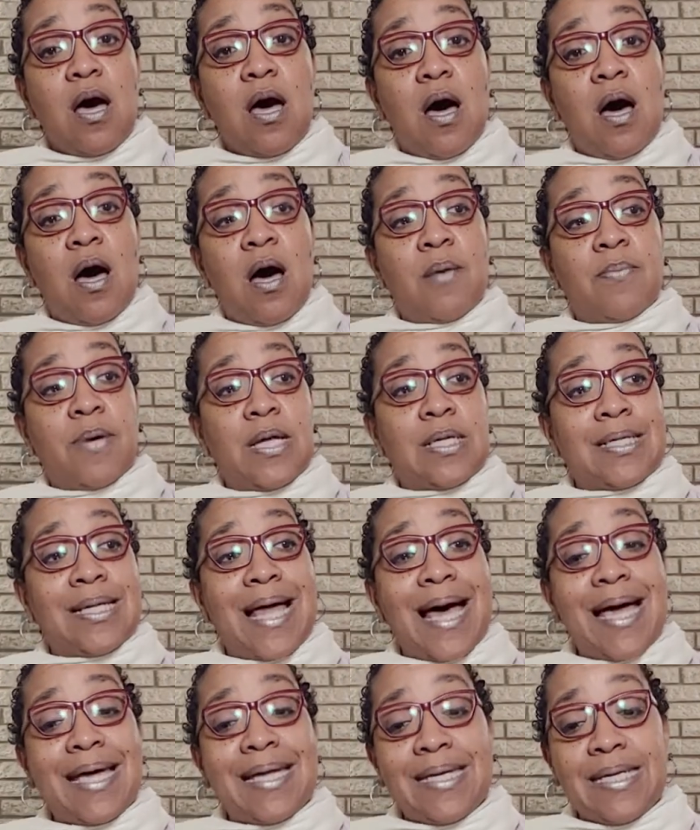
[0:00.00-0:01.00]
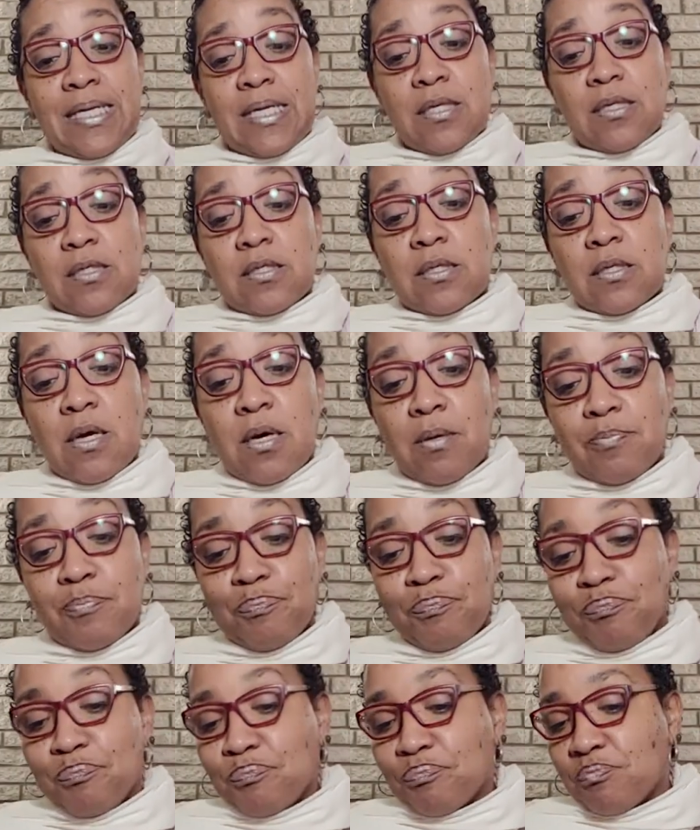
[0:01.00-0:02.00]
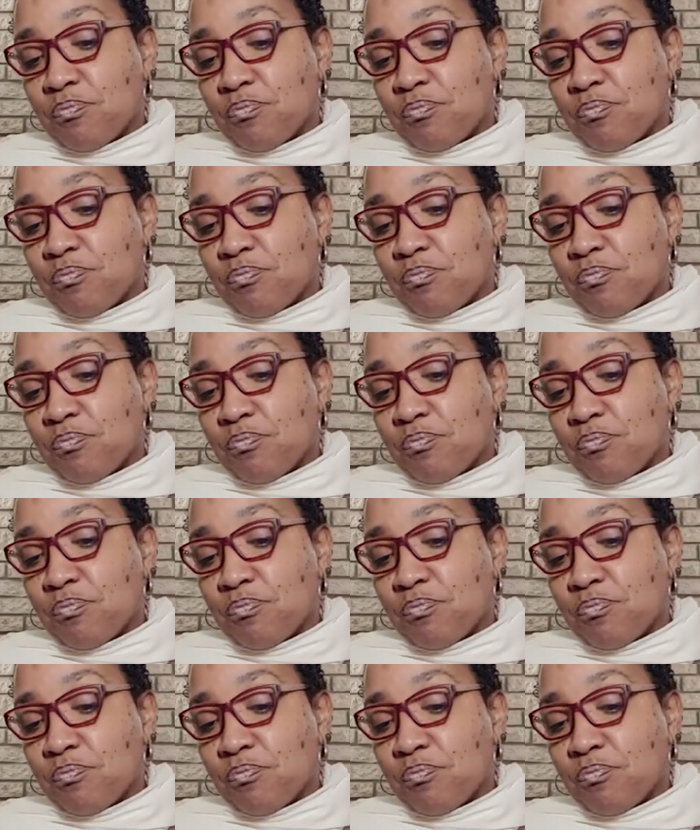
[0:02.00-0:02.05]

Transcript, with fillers: um, aligning some